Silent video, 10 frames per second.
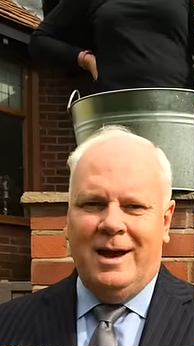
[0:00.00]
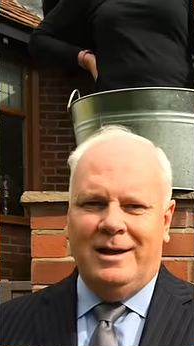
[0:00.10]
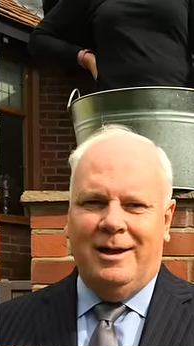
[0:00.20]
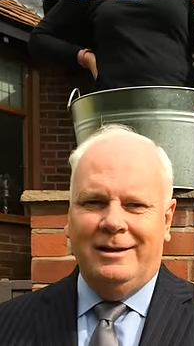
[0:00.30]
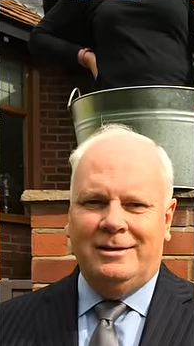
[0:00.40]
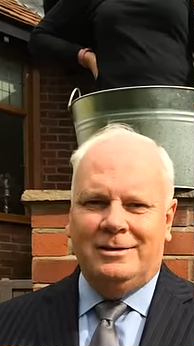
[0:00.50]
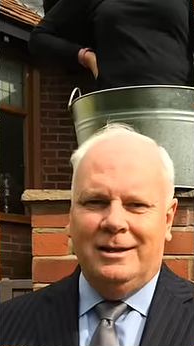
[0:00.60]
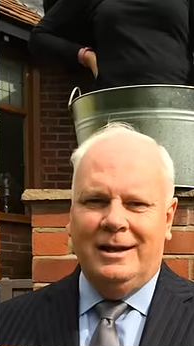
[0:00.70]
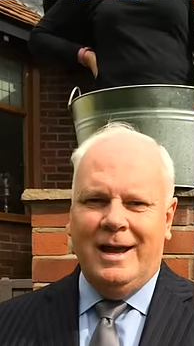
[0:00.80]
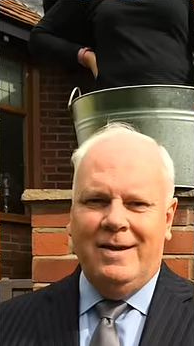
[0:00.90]
I'd like to
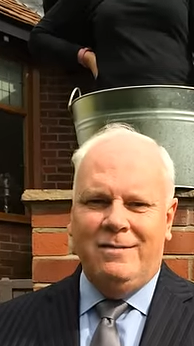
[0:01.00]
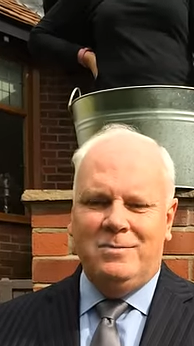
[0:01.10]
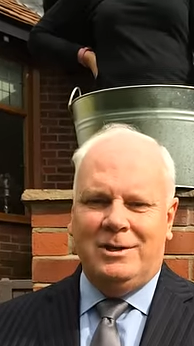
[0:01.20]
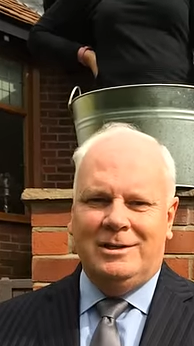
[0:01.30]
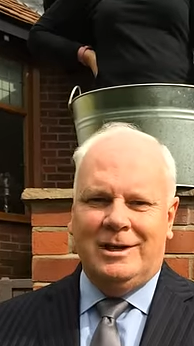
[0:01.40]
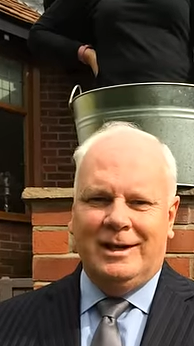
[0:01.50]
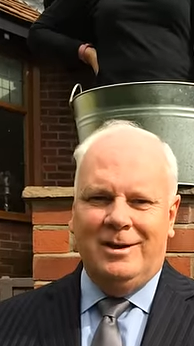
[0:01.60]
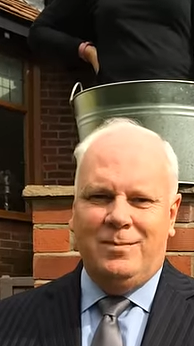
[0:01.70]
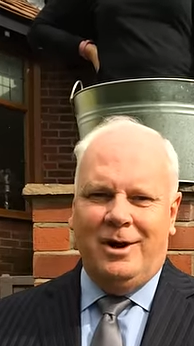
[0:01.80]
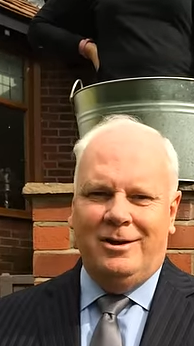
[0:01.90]
see everybody
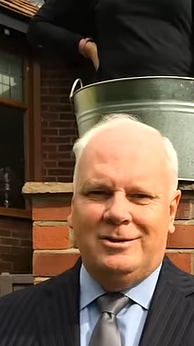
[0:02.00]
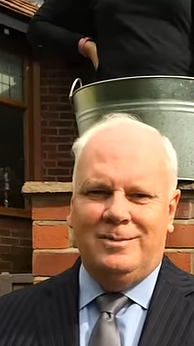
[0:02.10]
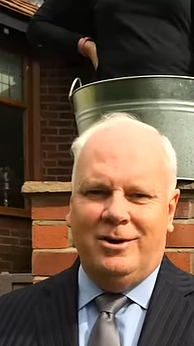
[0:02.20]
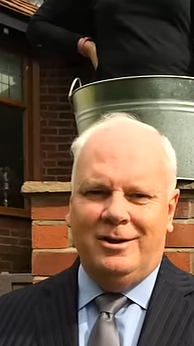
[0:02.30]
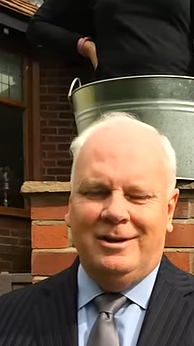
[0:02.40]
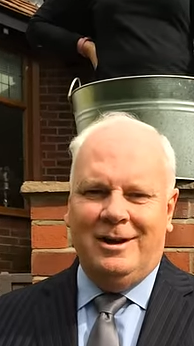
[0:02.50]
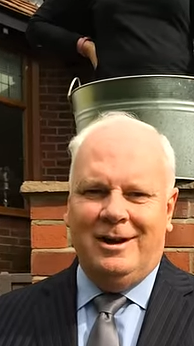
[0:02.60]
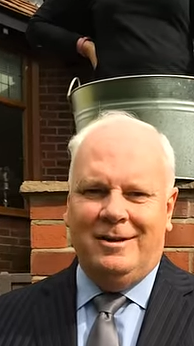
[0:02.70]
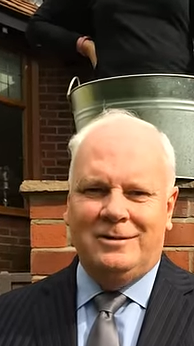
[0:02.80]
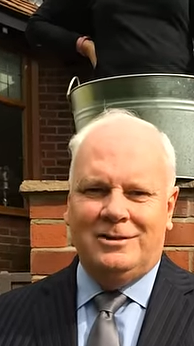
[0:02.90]
taking part tomorrow
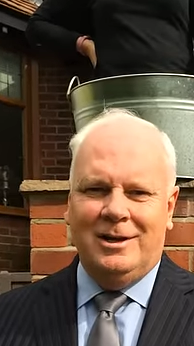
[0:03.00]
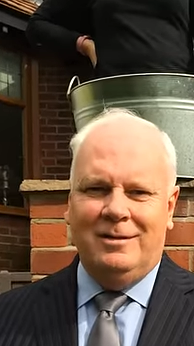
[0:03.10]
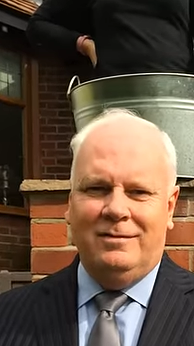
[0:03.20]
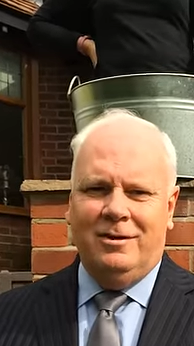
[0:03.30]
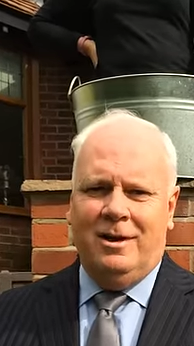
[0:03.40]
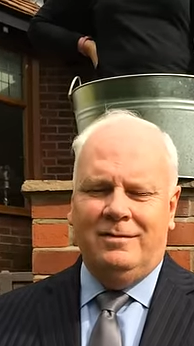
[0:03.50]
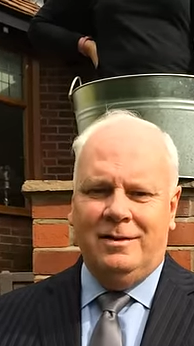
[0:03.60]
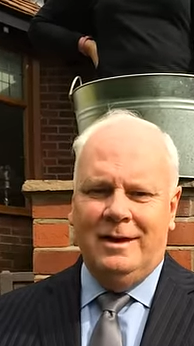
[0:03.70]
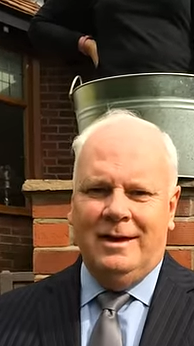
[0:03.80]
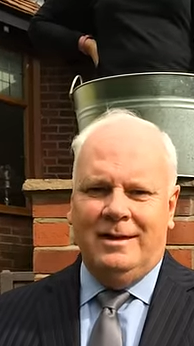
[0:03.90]
after Team
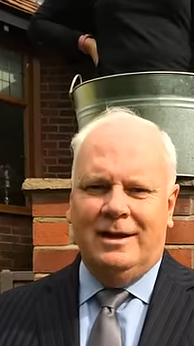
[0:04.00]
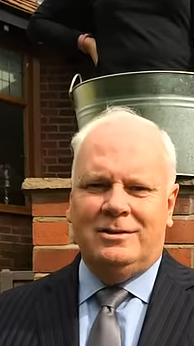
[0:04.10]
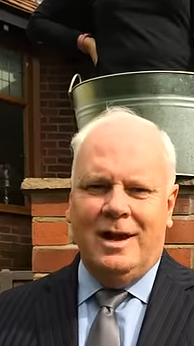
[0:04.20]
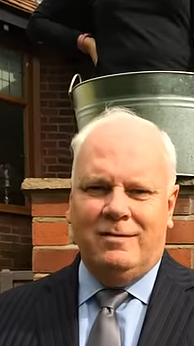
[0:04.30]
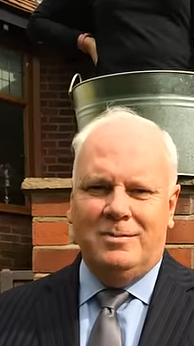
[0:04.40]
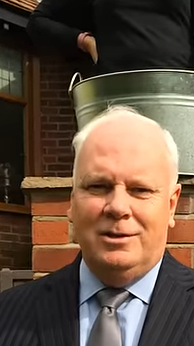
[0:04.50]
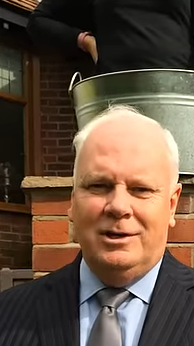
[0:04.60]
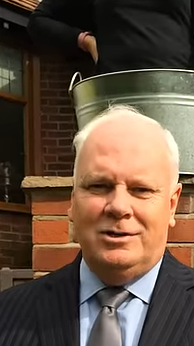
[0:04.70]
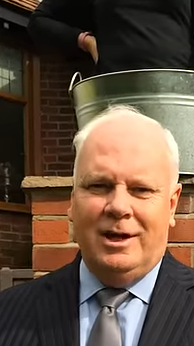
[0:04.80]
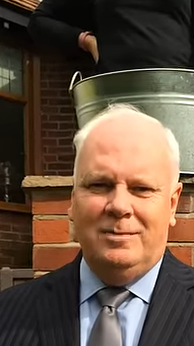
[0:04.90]
5. That's
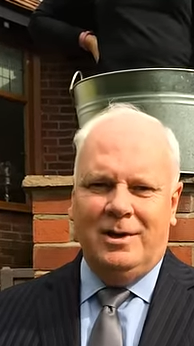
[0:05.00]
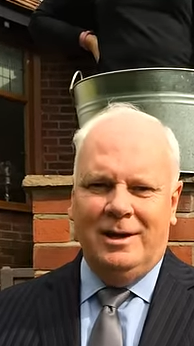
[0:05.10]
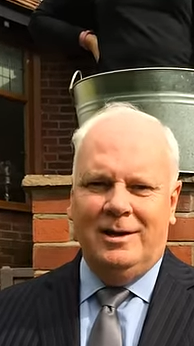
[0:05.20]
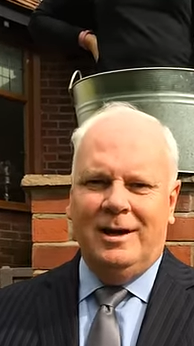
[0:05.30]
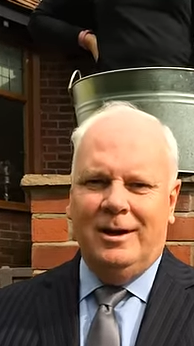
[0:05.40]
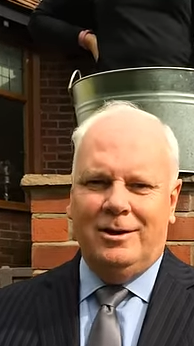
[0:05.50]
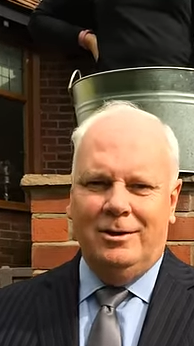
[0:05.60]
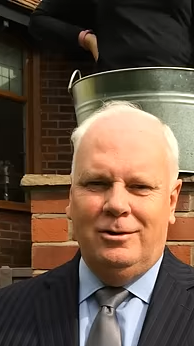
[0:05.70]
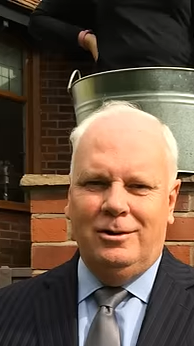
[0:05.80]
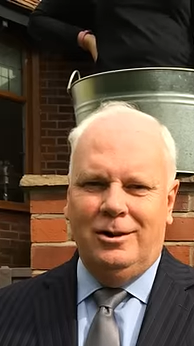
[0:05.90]
everybody, JP,
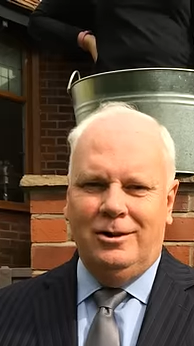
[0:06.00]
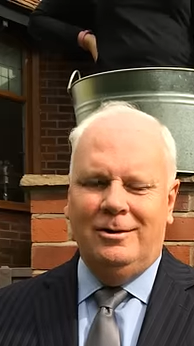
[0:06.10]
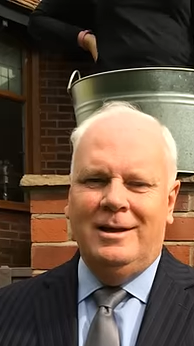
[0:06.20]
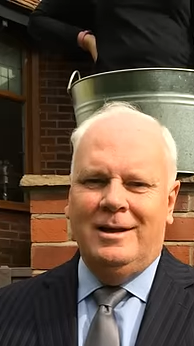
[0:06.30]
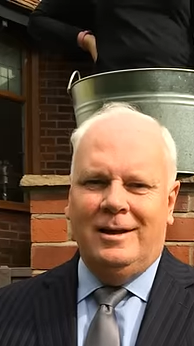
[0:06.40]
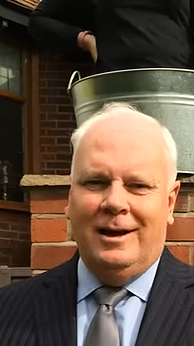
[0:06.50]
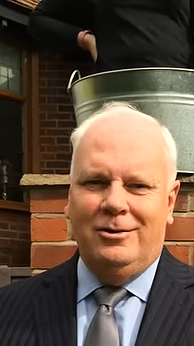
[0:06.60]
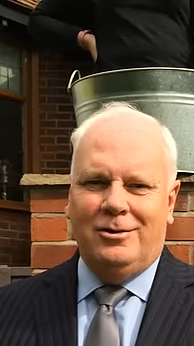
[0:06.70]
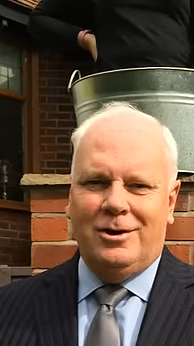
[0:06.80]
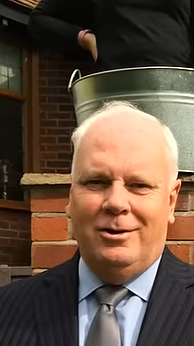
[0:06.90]
including you
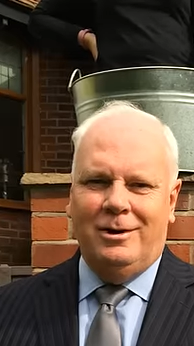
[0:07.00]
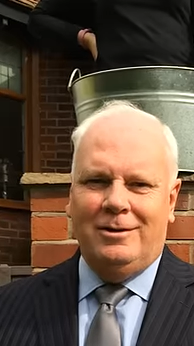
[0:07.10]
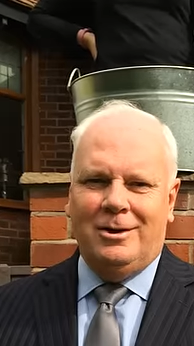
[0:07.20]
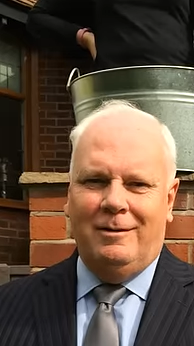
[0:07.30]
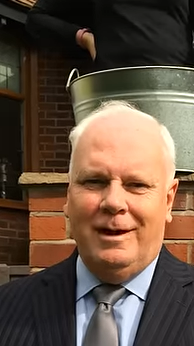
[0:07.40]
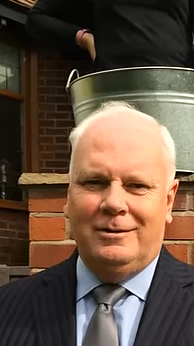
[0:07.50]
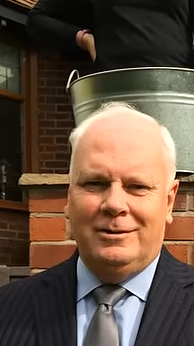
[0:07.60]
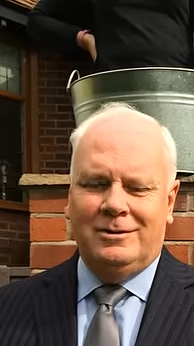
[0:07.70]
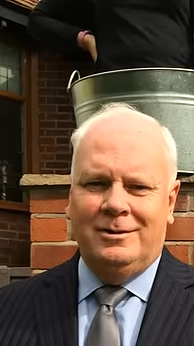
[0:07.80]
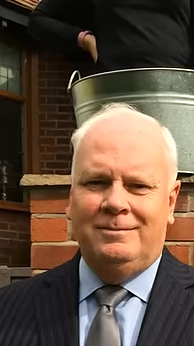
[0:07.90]
and your colleague
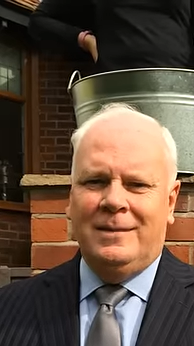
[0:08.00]
directors.